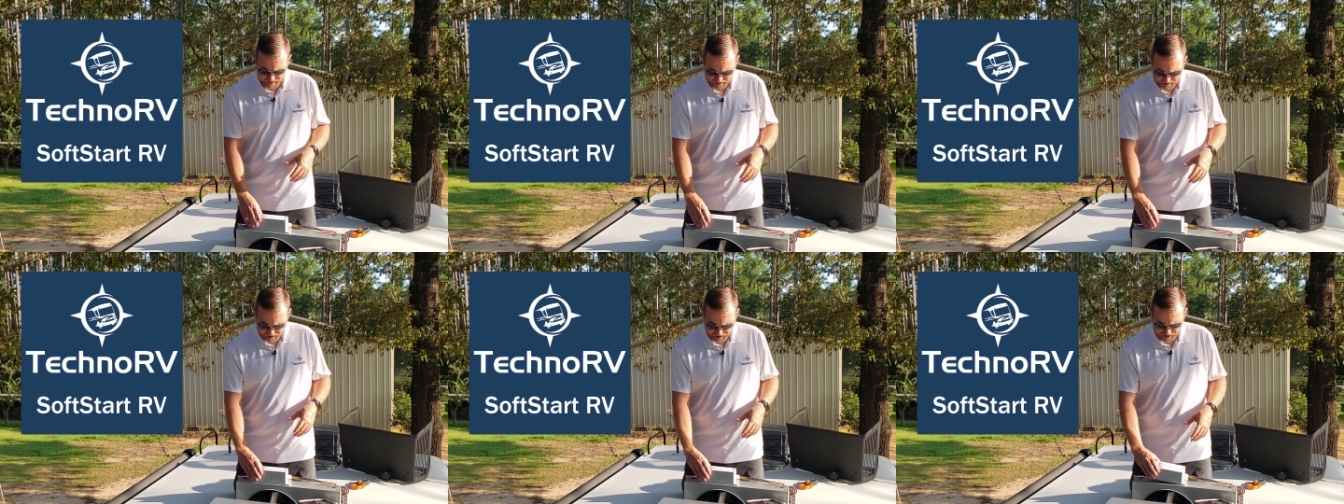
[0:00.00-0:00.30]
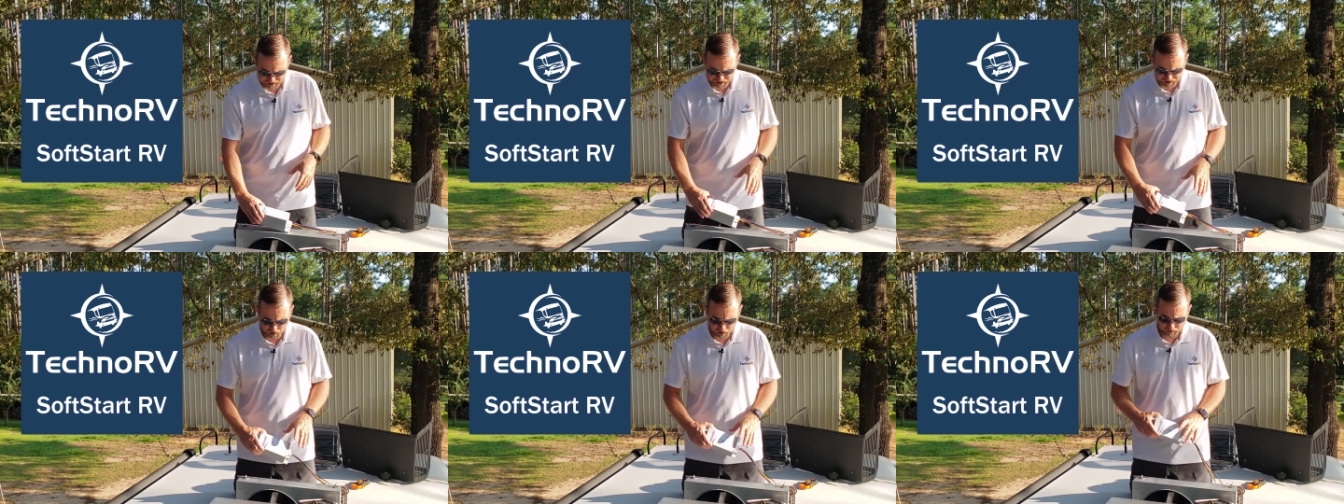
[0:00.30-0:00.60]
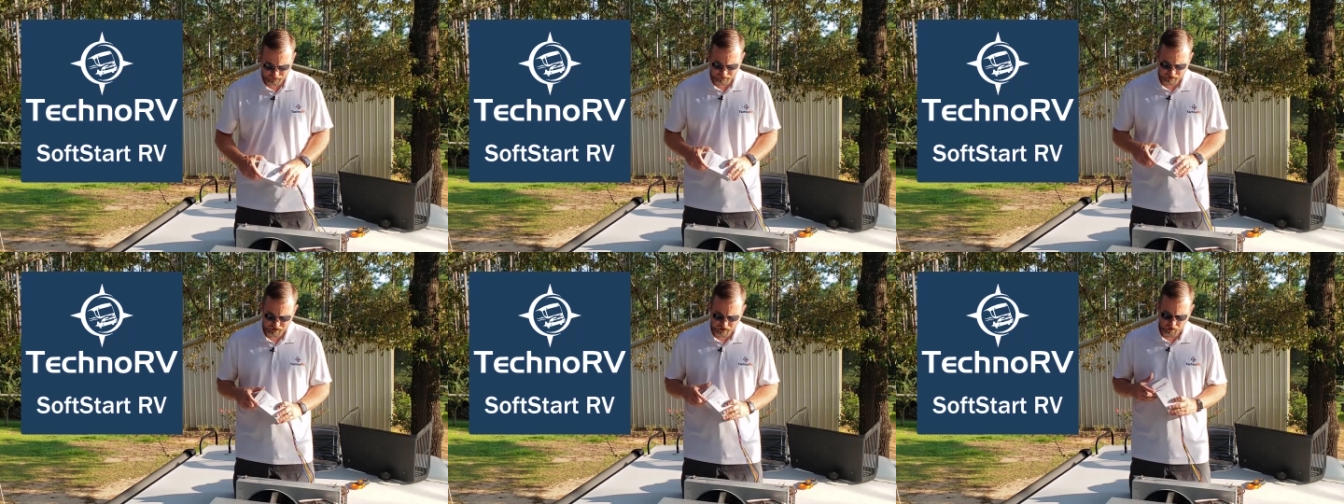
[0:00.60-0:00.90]

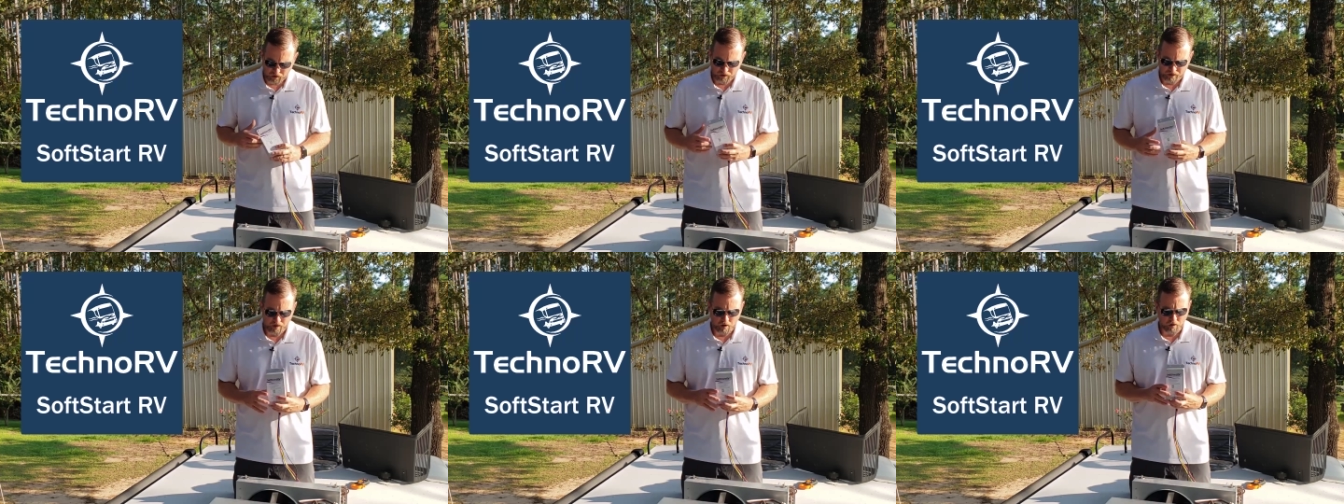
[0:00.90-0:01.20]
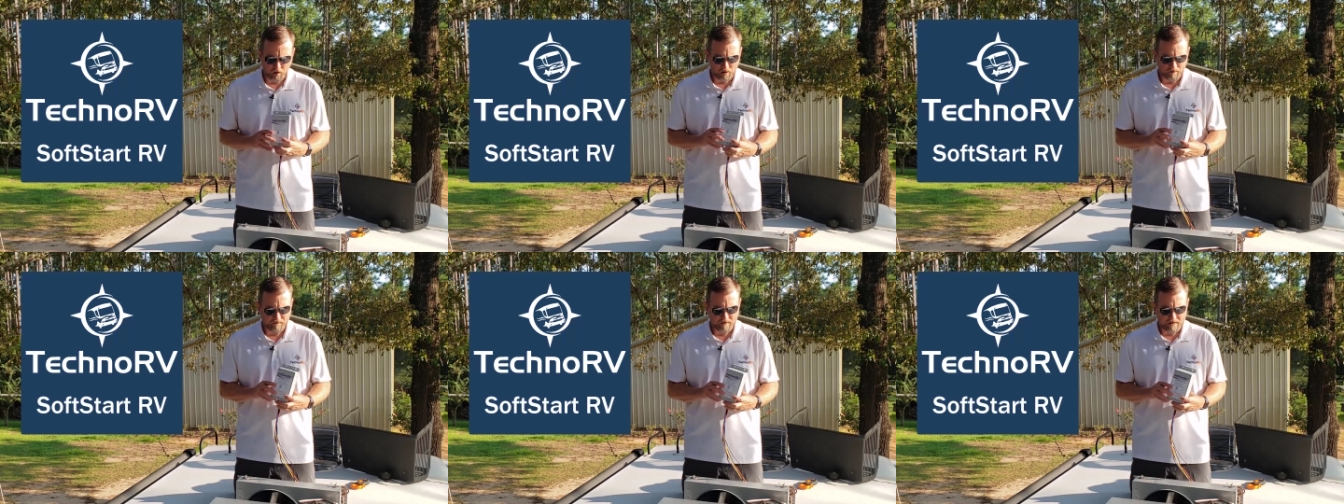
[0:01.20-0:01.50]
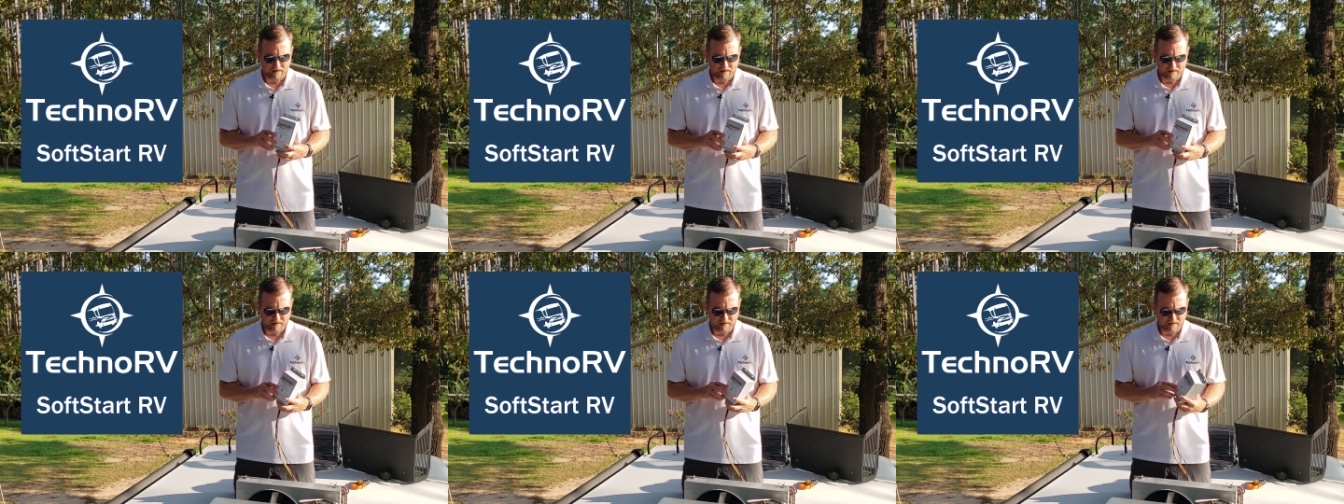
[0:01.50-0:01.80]
Soft Start
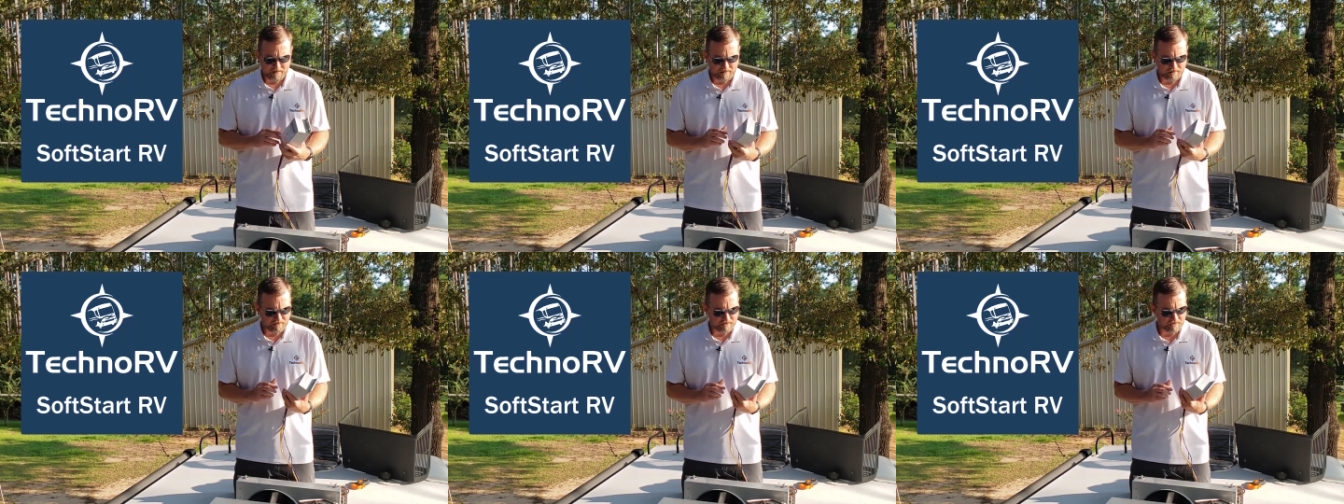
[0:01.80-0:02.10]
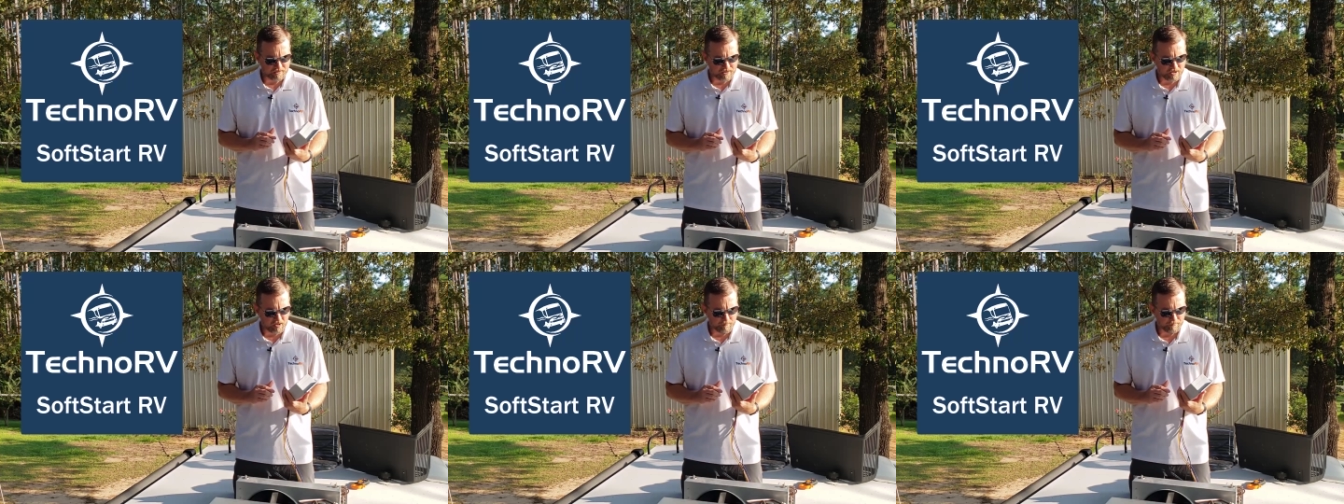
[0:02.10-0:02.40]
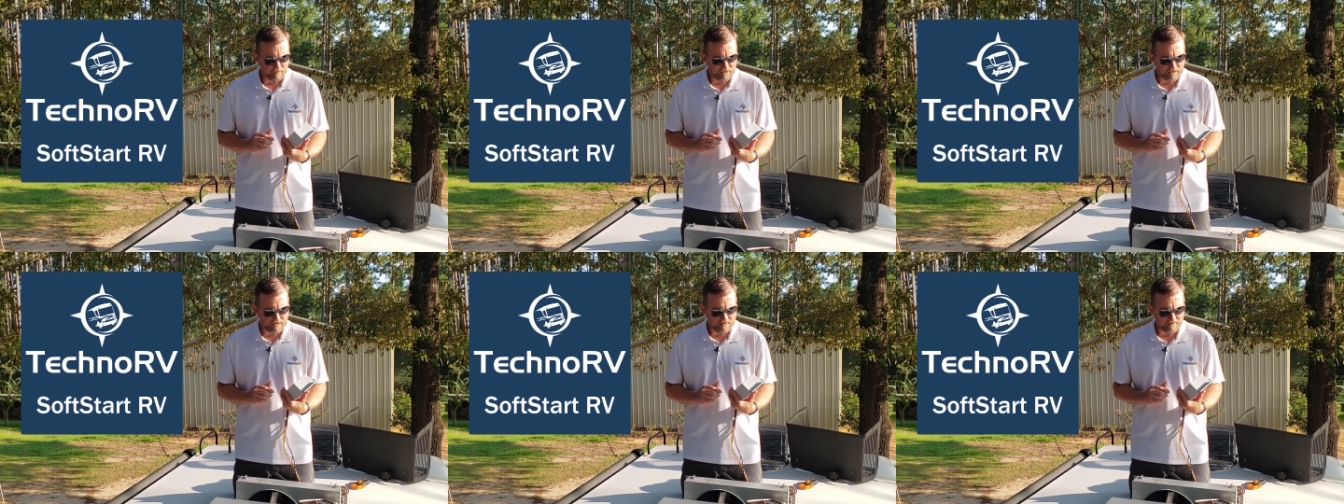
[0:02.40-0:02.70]
RV is the
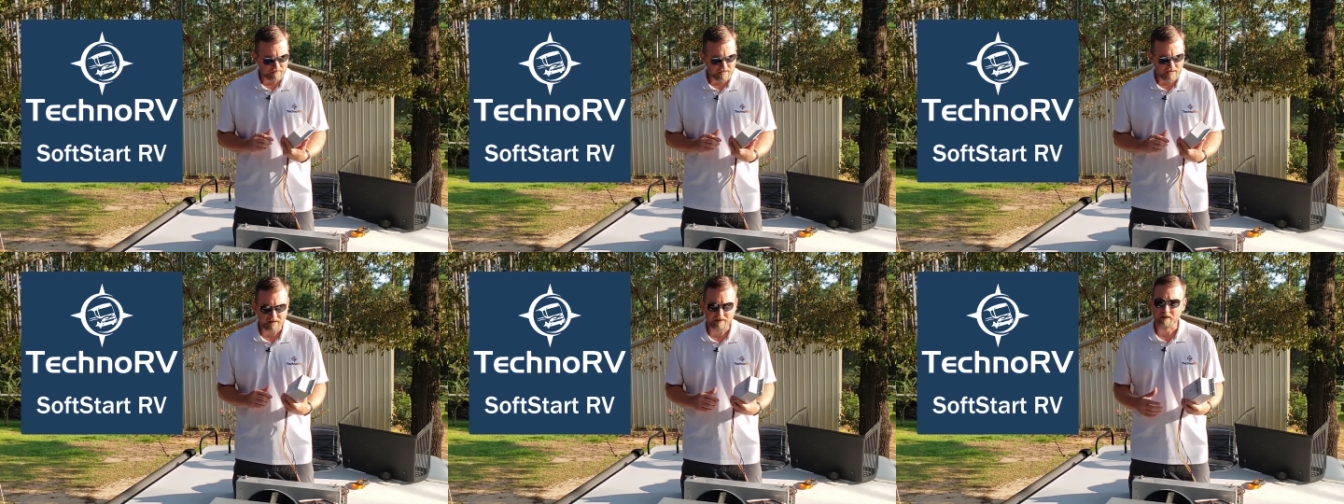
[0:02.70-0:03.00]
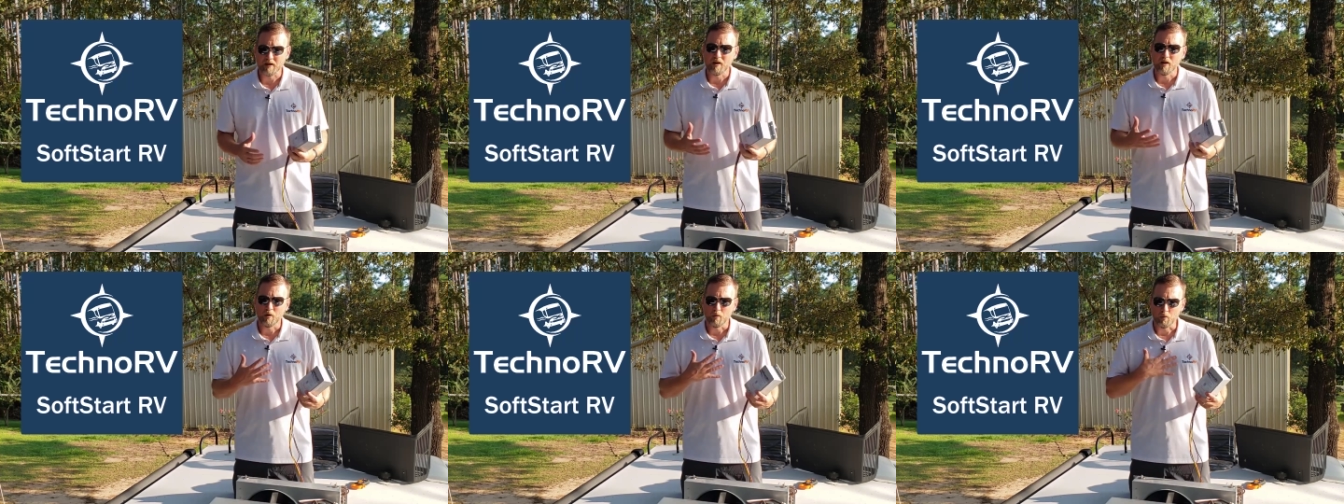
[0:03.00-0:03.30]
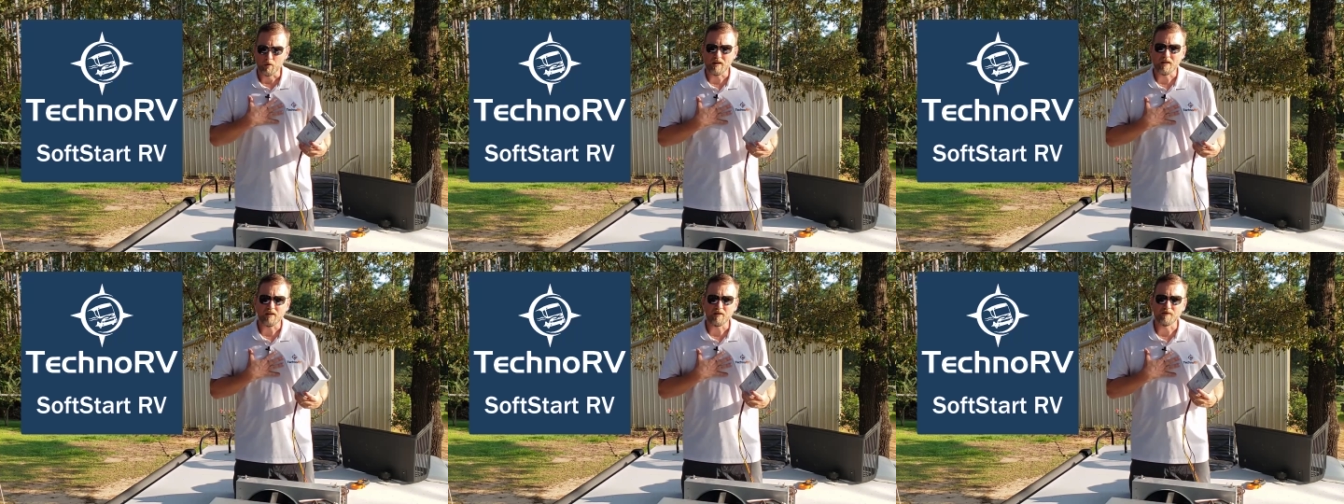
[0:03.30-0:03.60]
company that
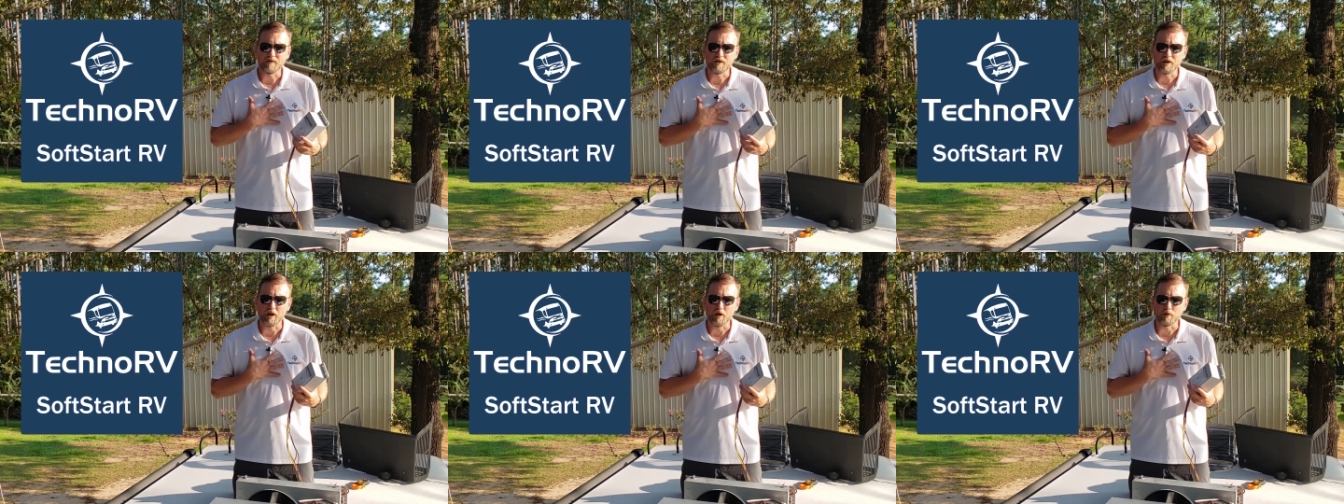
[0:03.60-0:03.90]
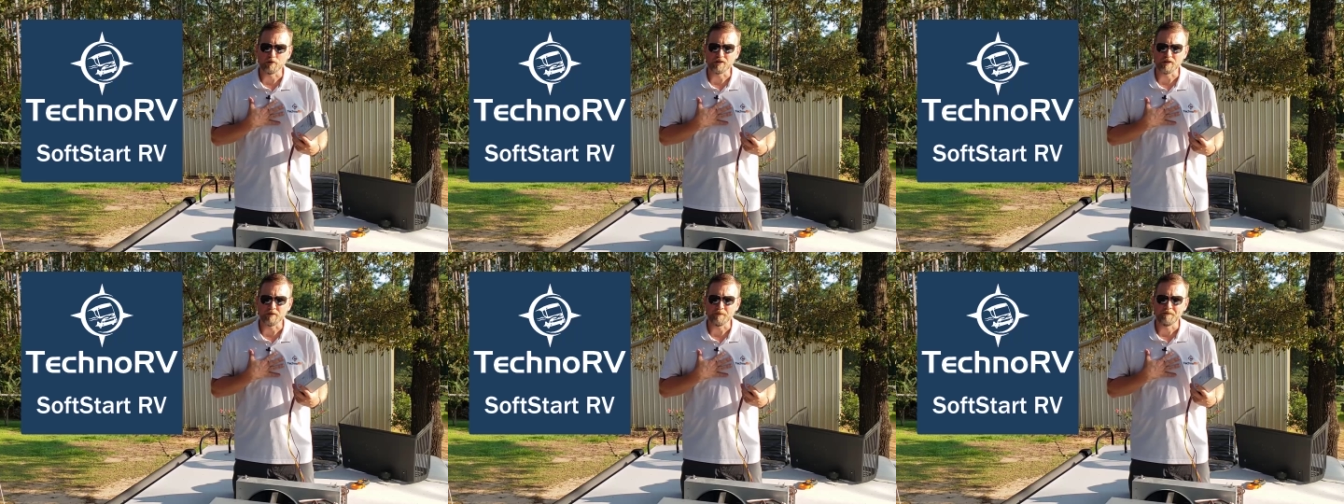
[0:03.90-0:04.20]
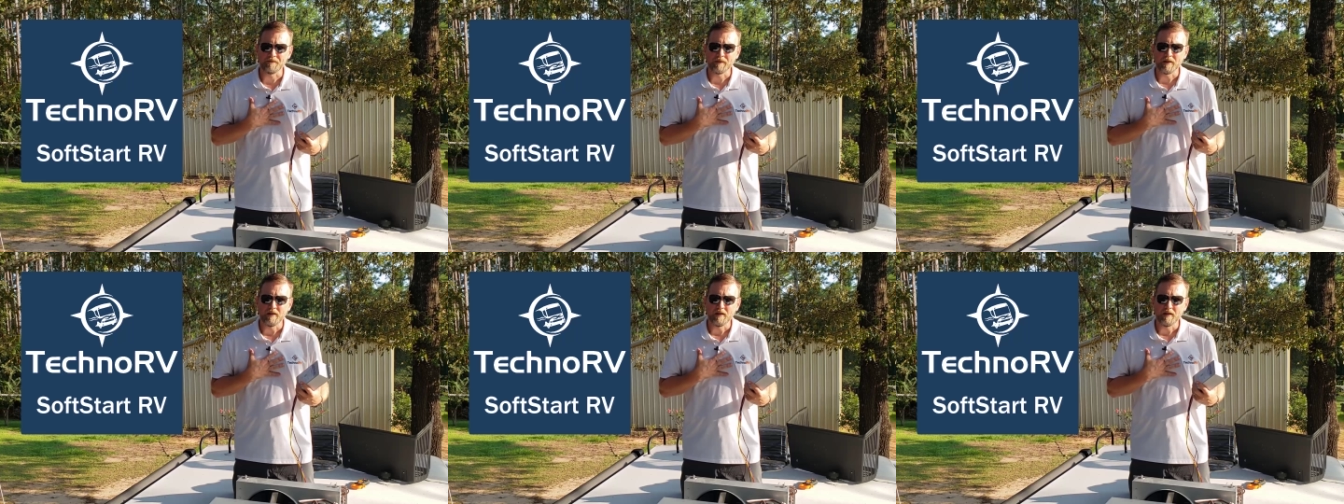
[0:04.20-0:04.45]
we have chosen